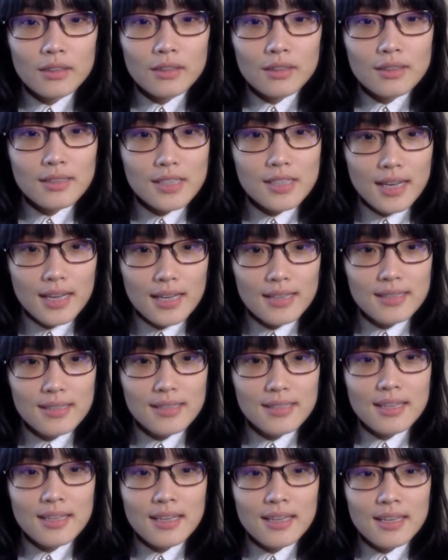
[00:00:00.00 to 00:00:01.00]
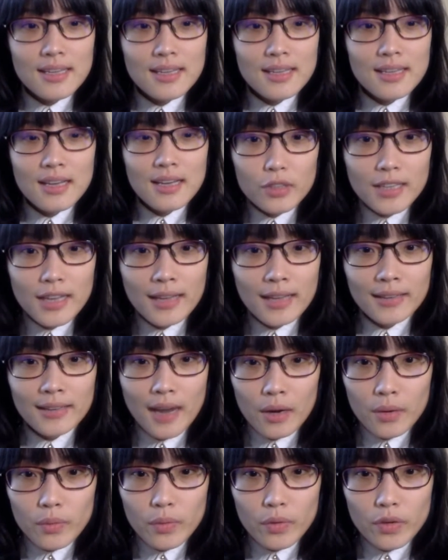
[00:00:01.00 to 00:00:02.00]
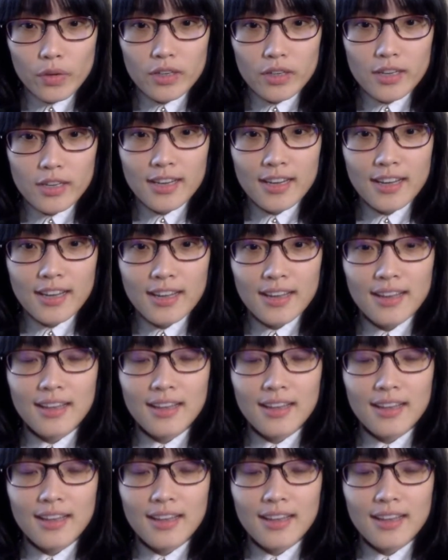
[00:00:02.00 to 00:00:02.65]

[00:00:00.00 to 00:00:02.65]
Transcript: such as upward and onward,